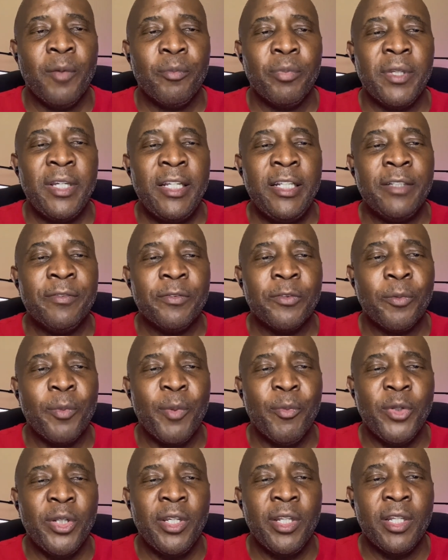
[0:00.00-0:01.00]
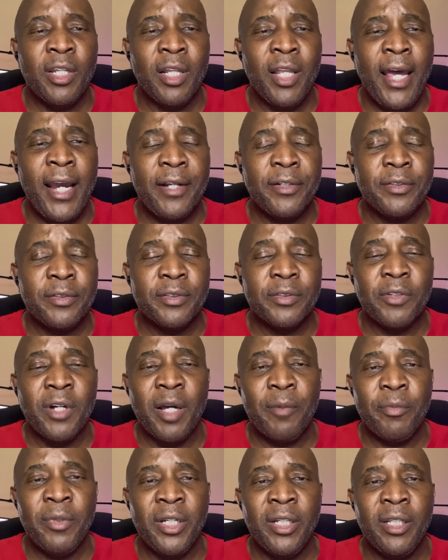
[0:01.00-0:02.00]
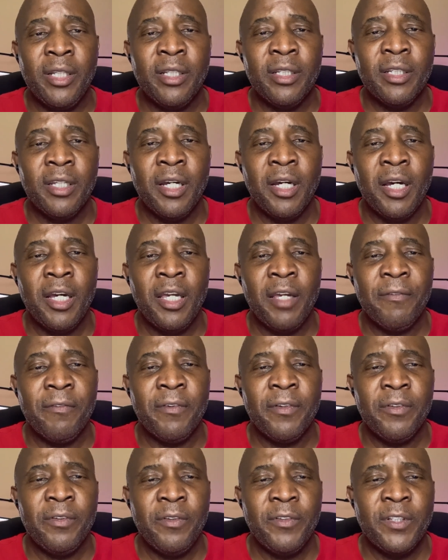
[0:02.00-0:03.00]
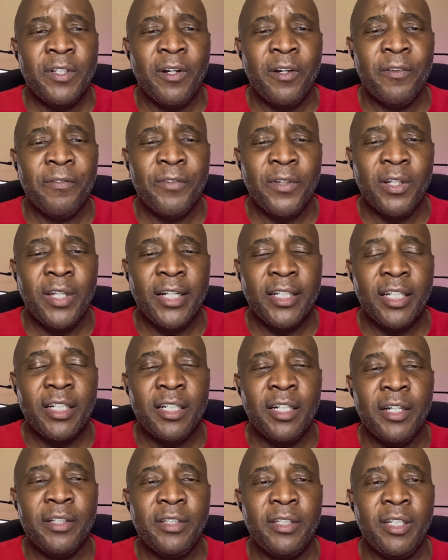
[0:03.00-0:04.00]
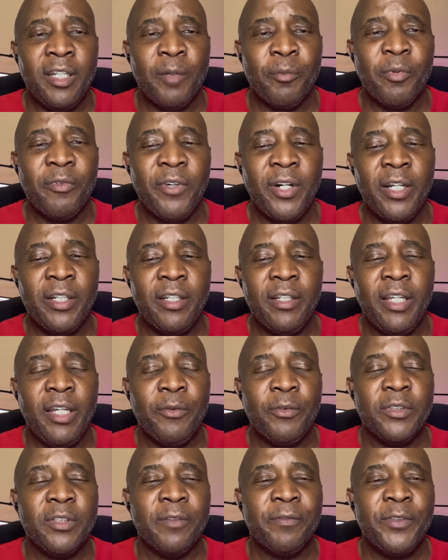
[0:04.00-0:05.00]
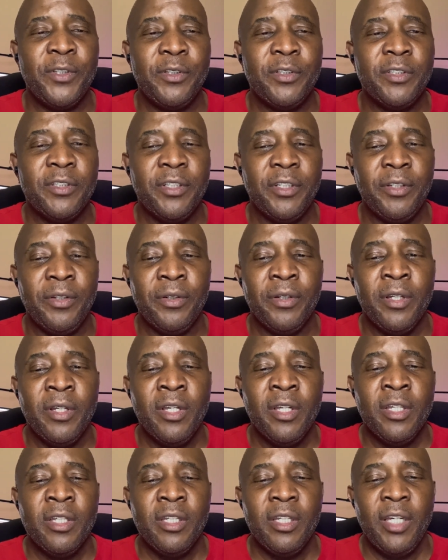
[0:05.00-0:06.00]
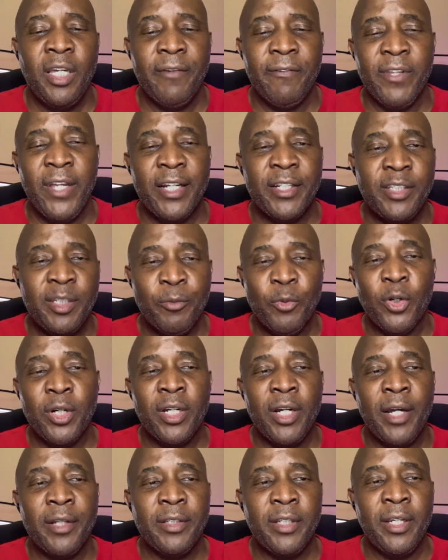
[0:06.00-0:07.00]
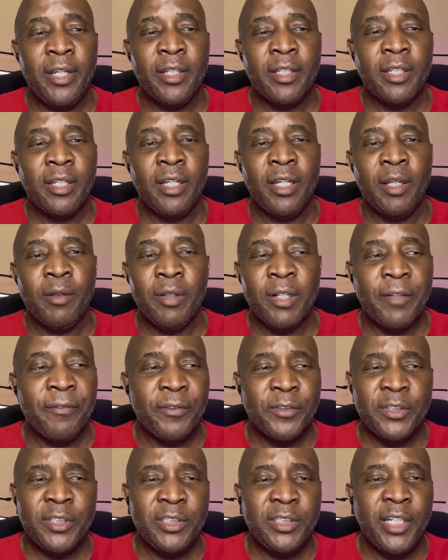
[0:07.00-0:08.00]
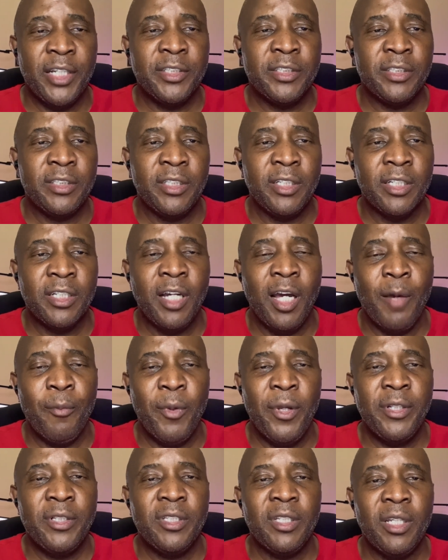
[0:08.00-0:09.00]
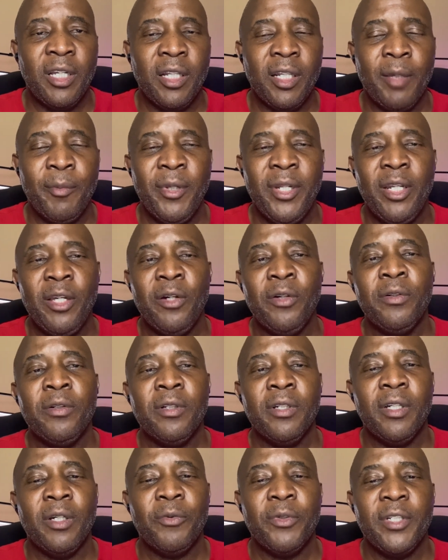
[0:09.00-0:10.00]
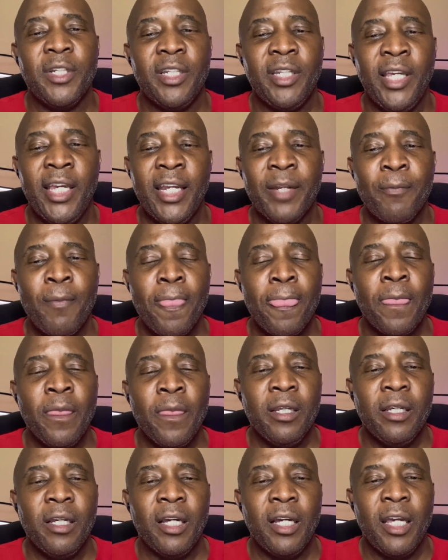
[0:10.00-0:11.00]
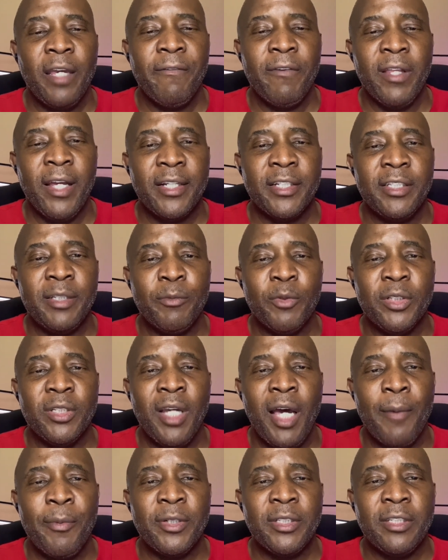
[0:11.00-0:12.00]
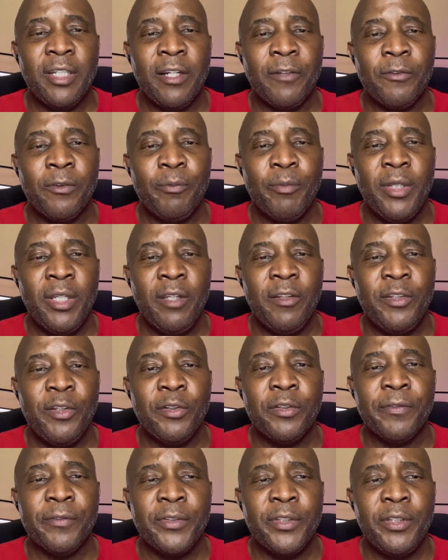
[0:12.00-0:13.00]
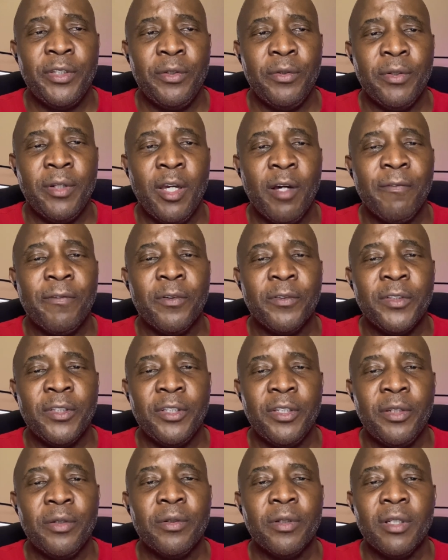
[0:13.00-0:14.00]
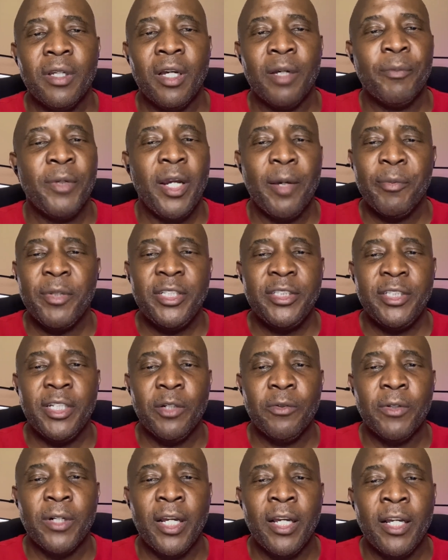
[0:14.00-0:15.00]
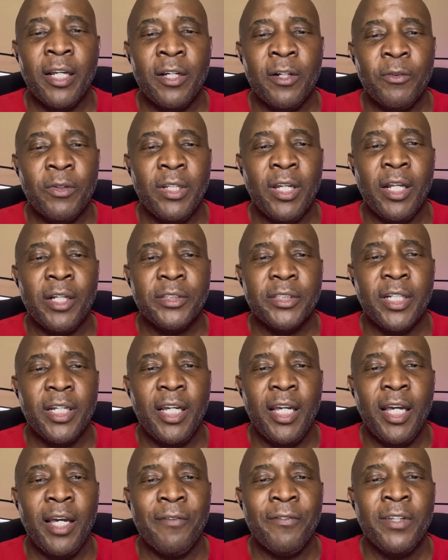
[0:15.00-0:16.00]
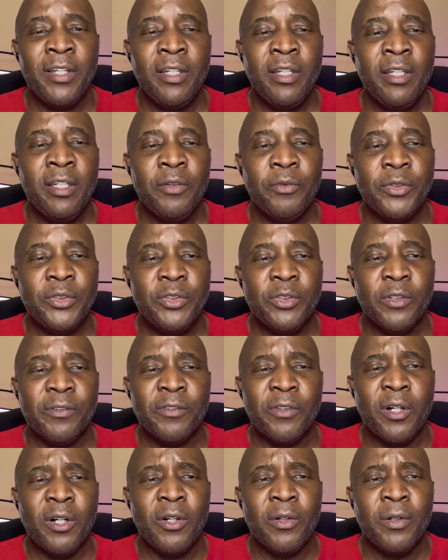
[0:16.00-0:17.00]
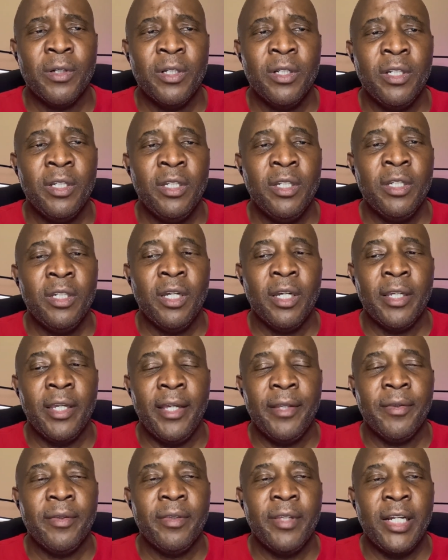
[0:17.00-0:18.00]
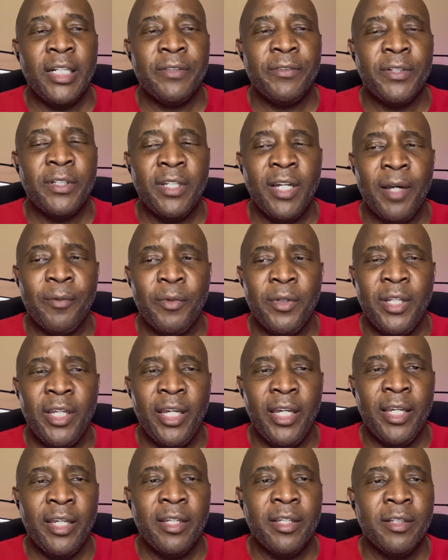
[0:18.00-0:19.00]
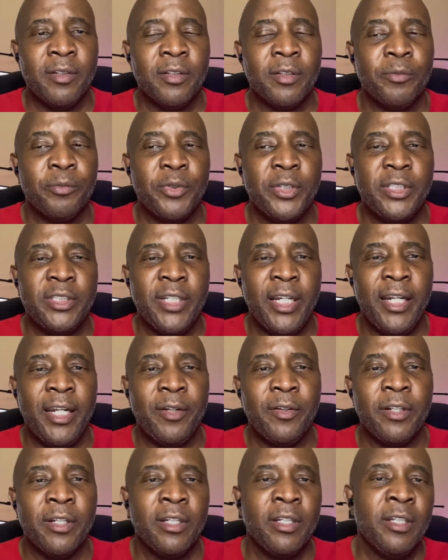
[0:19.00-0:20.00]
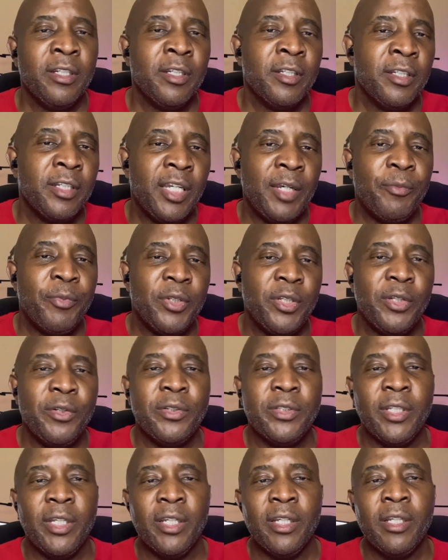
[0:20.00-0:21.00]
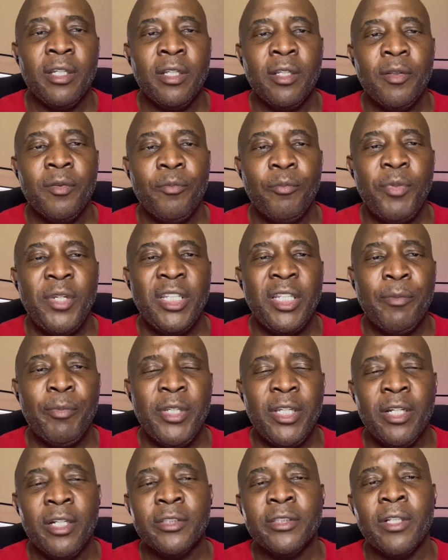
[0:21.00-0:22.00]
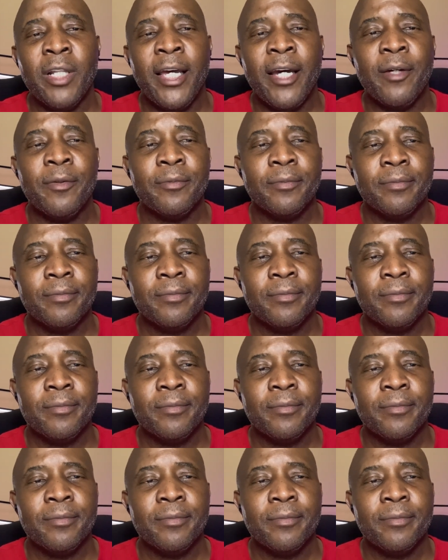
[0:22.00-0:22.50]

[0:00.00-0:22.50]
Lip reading: Please remember to hit the like and subscribe button if you felt like the content I provided today was of use to you. And if you'd like to see more content, look for suggestions in the comments. Let me know what you think. If you'd like to see more topics that would be useful to you and helpful to you, I'm happy to share what knowledge I have with you overall. Again, thanks for your time today. Appreciate it. Keep producing. PTP Hustle out.